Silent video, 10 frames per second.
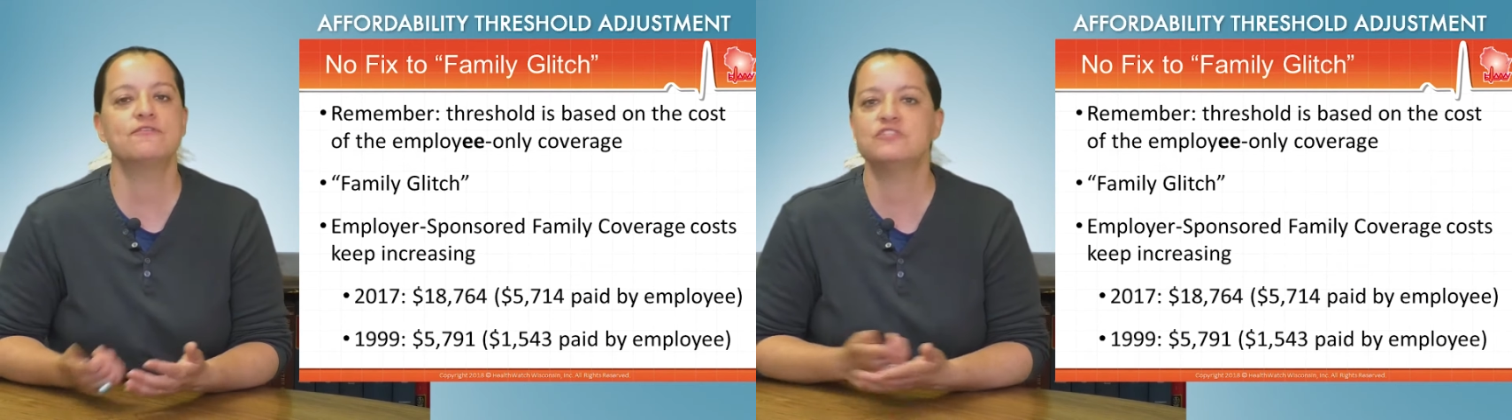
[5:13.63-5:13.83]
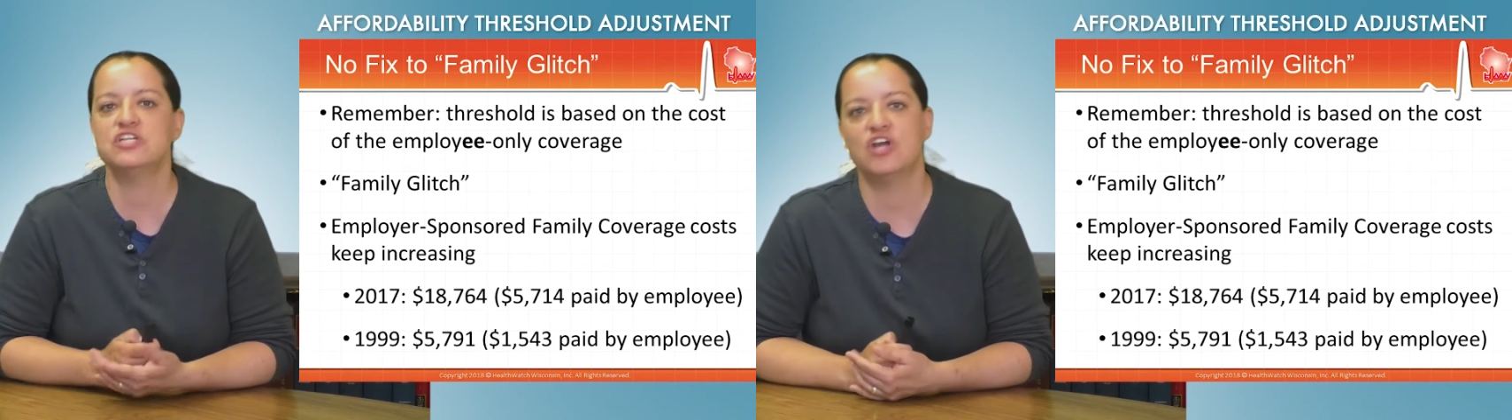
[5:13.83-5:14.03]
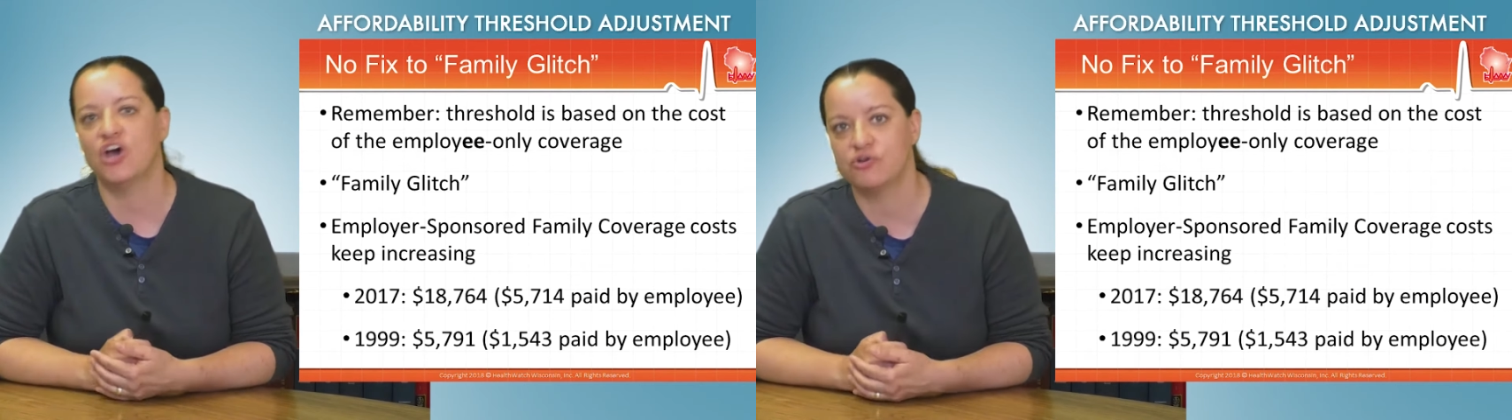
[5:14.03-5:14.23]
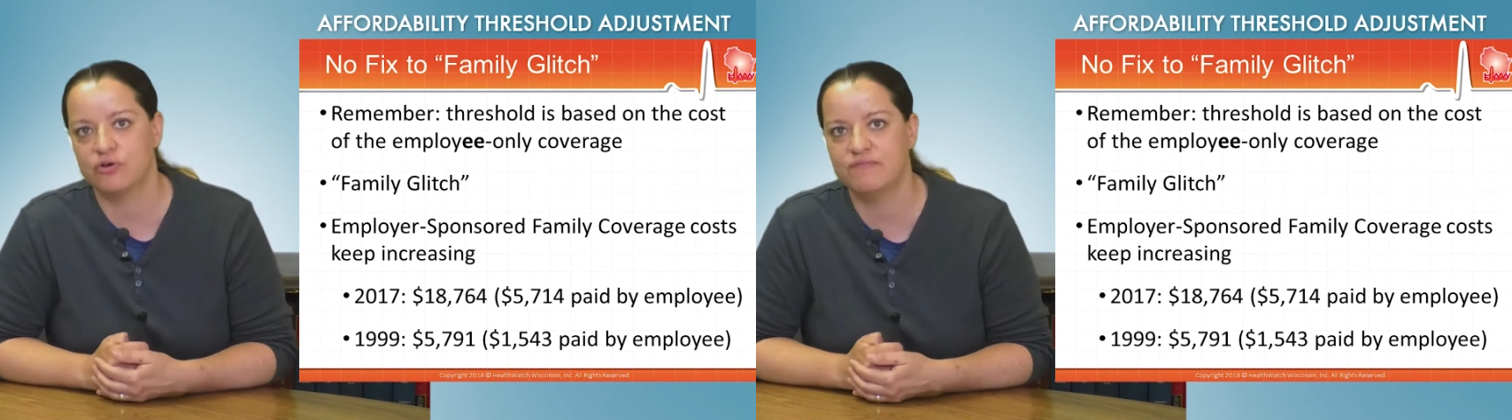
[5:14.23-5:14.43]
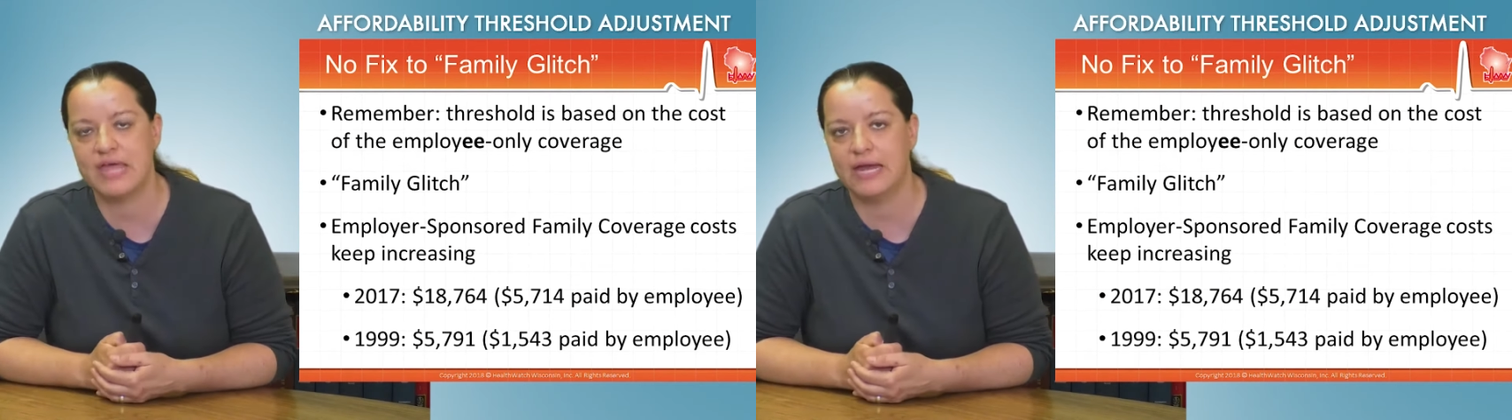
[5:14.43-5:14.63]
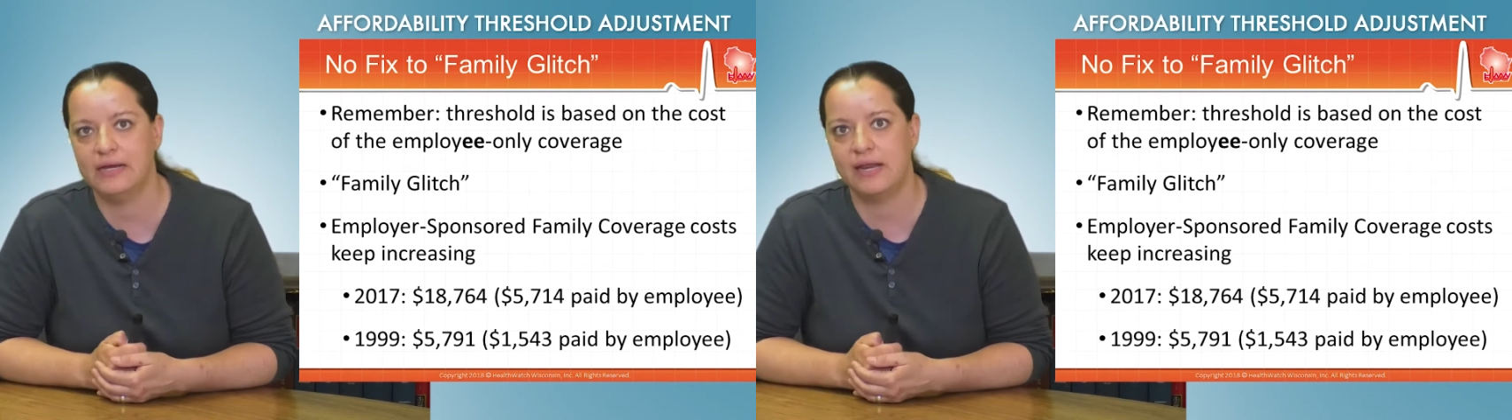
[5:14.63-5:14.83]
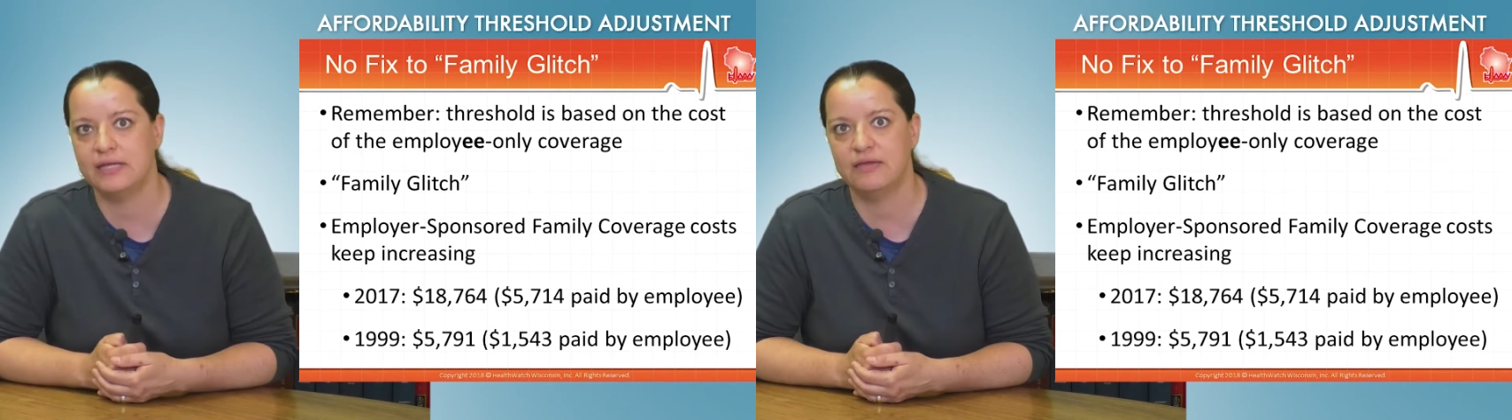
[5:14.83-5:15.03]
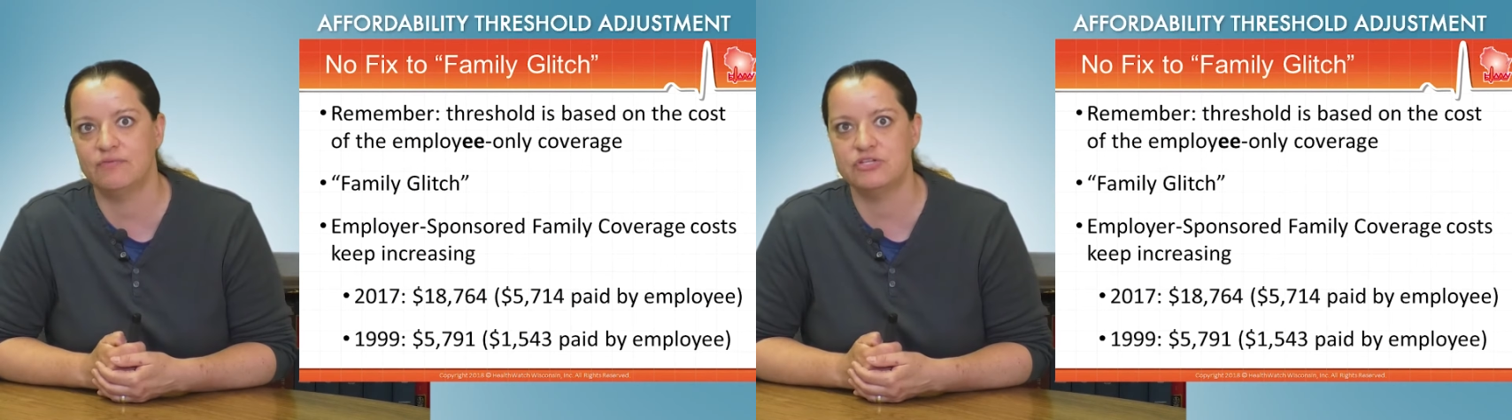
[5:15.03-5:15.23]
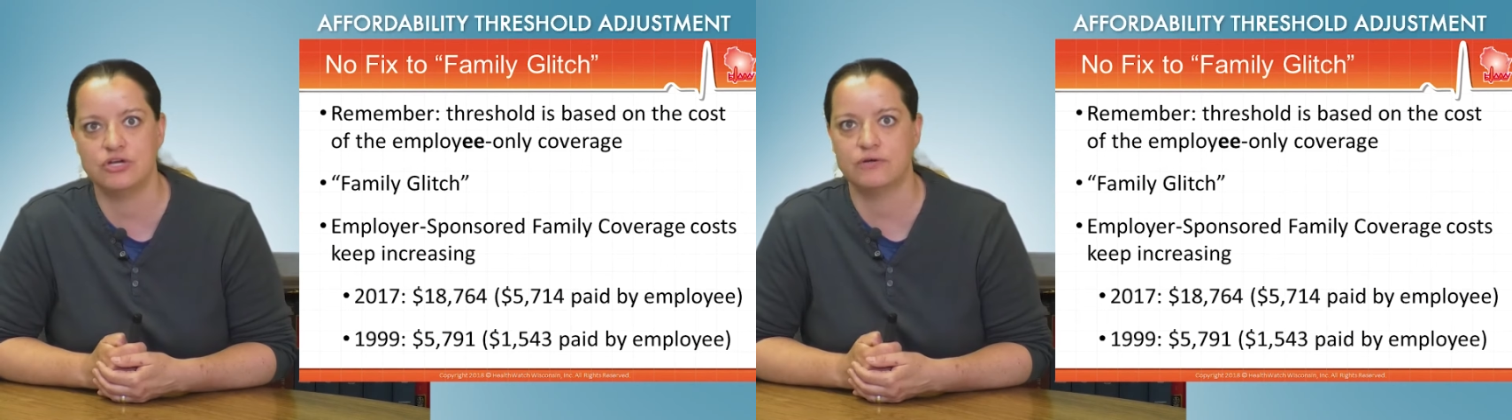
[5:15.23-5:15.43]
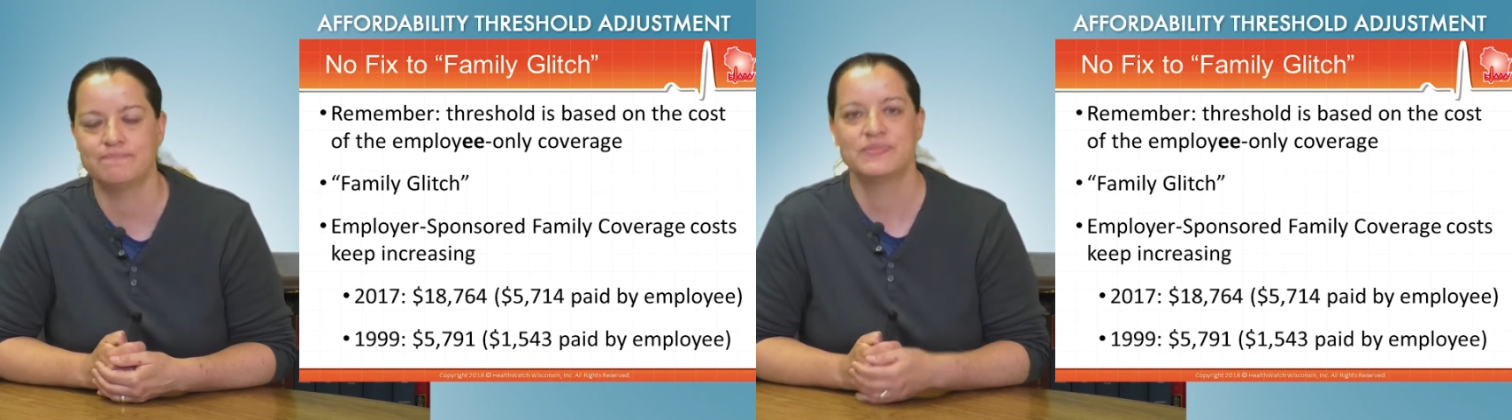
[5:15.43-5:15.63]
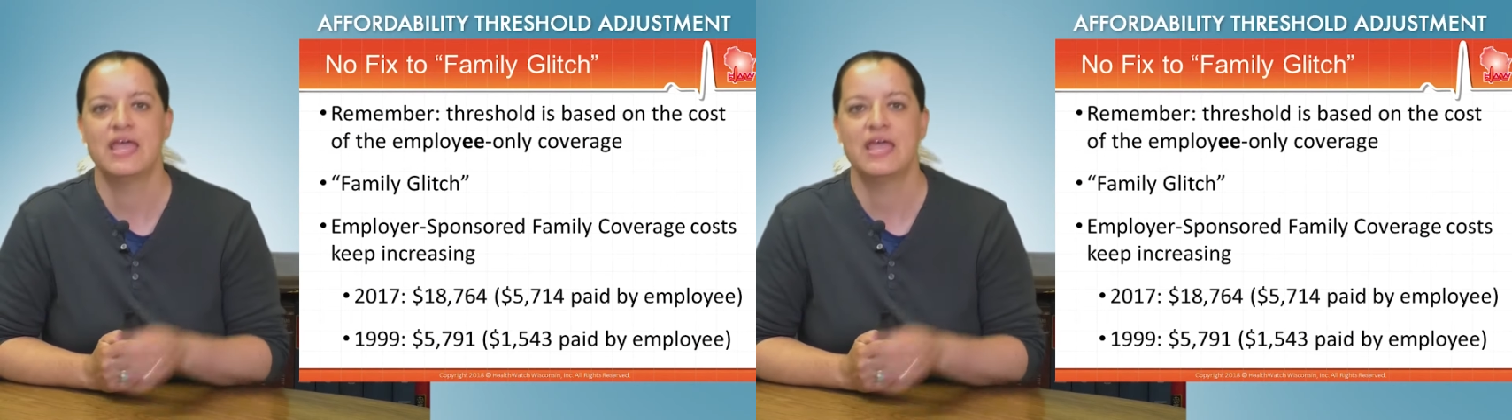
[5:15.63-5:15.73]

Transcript: $1,500 of that in any given year.